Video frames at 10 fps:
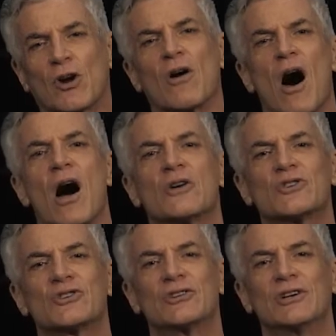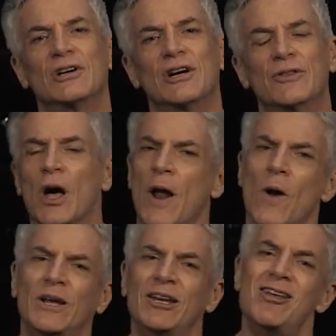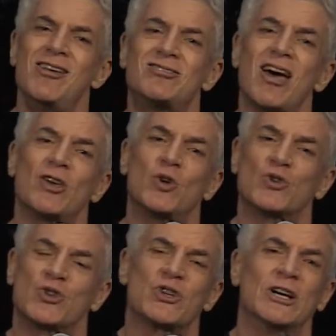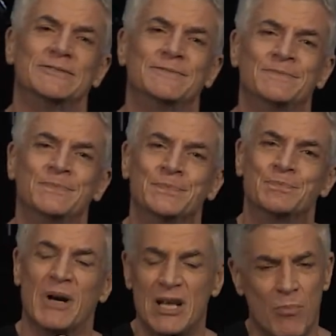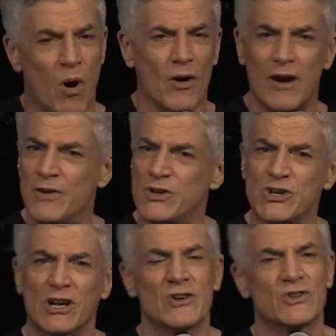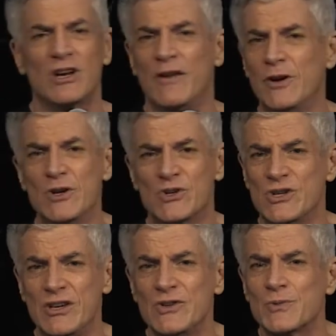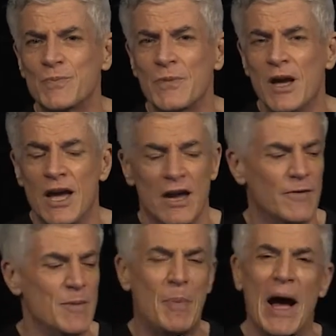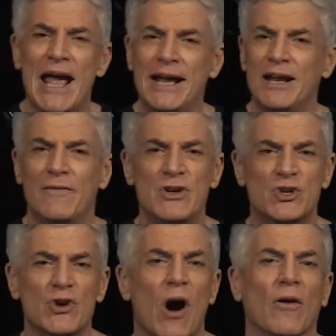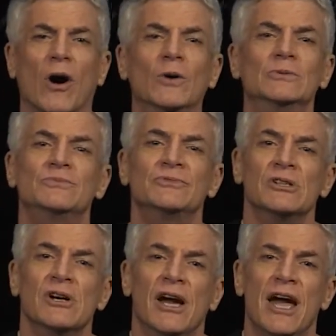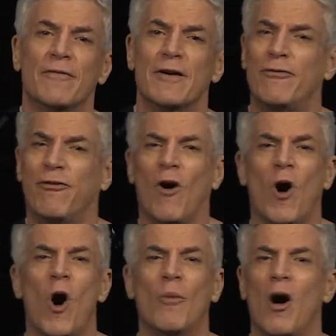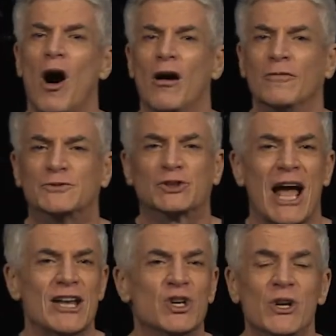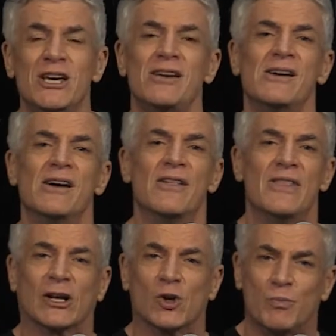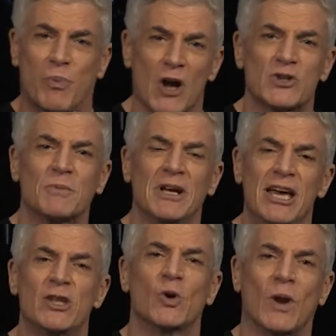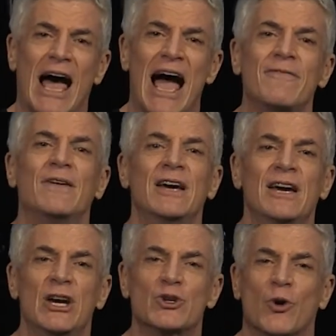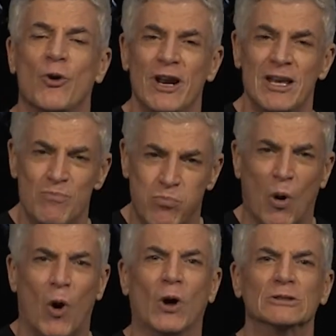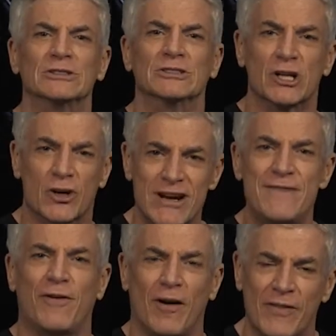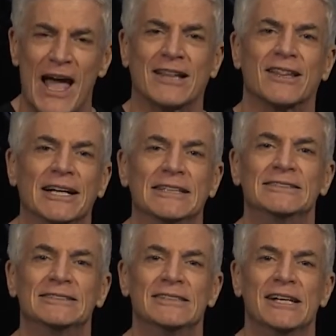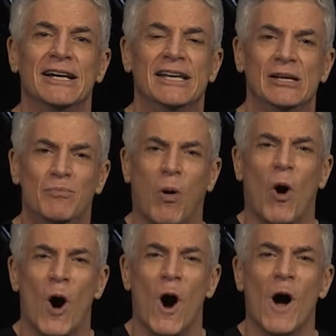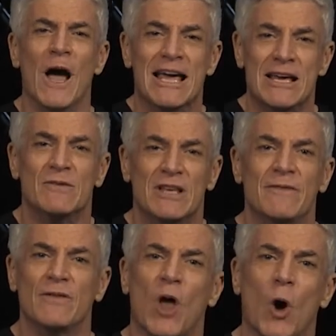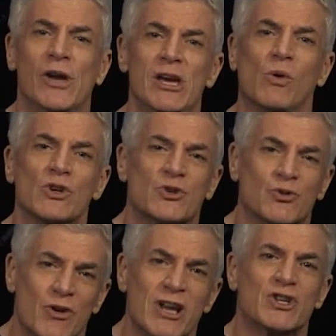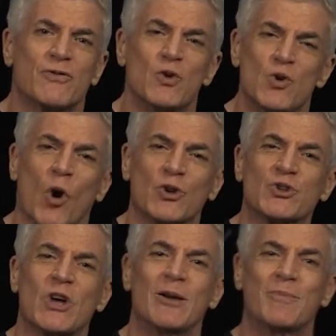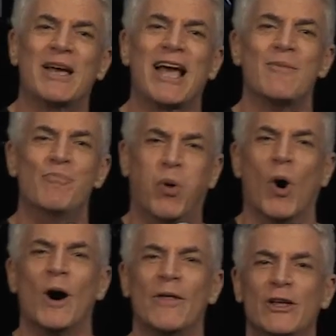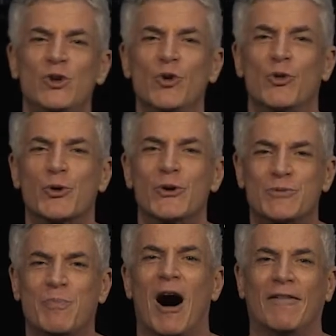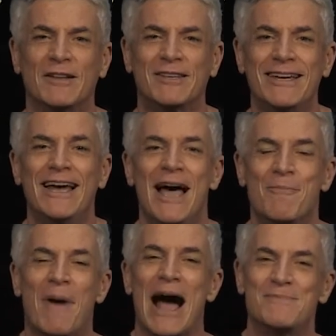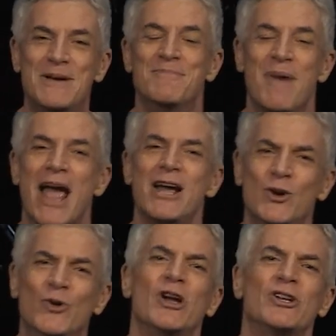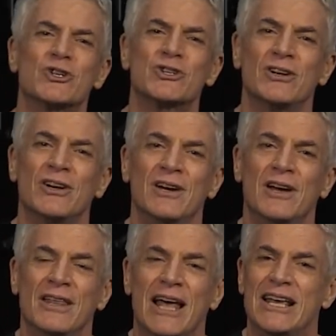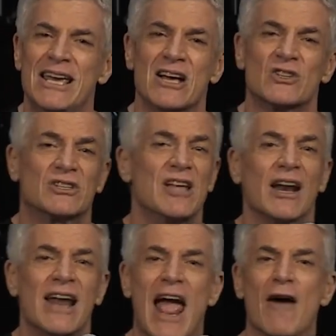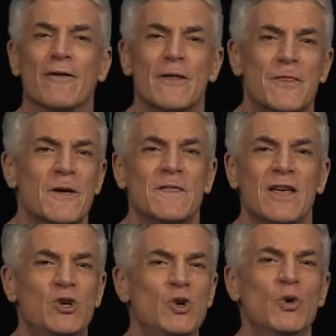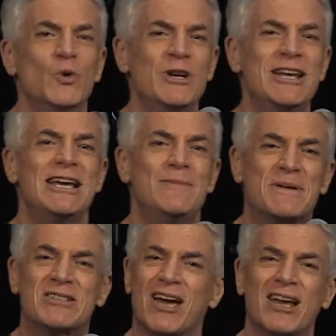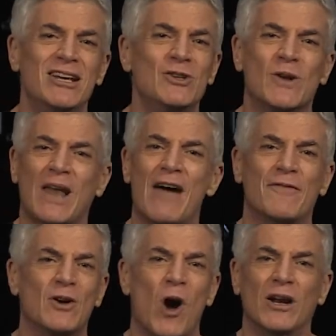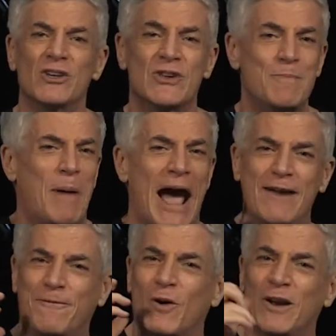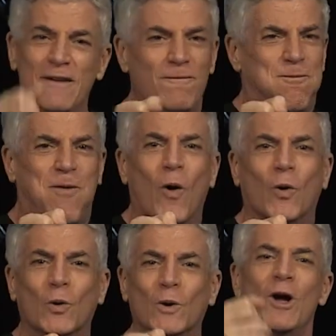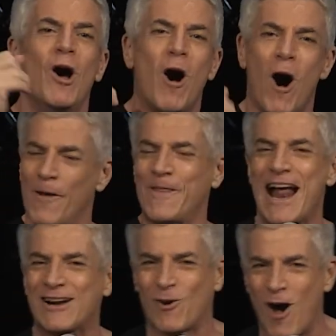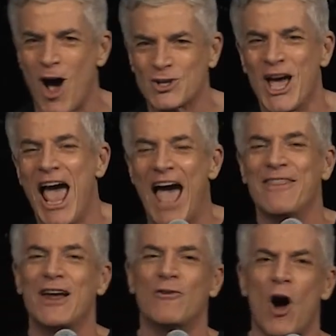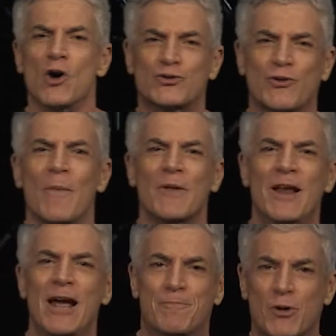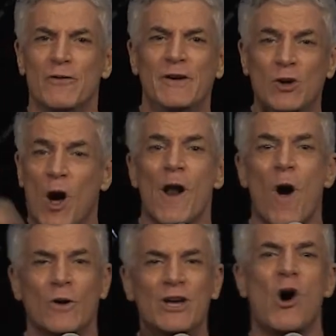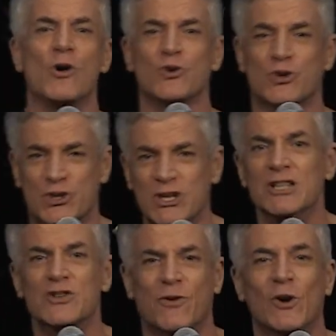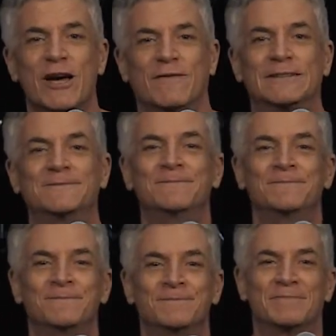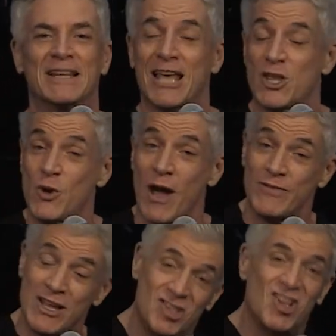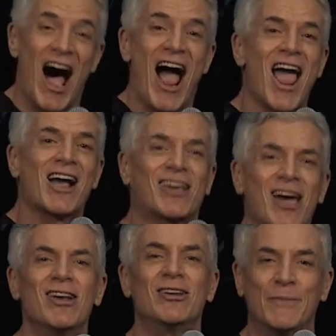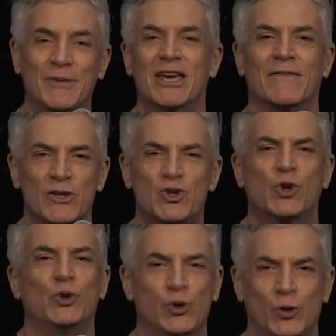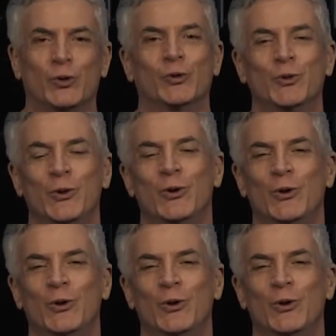the cross, not only did He take your sin, but He bore every sickness and every disease, every pain, every sorrow, every form of tragedy that could possibly hit your life. He's already borne the grief of that thing. He even though He was rich, for your sake became poor, that you through His poverty might be made rich. That He has done everything that you need pertaining to life and godliness. He paid for it in full on that cross, and then rose from the dead, proving not only are your sins forgiven, but that you have the entire kingdom given to you.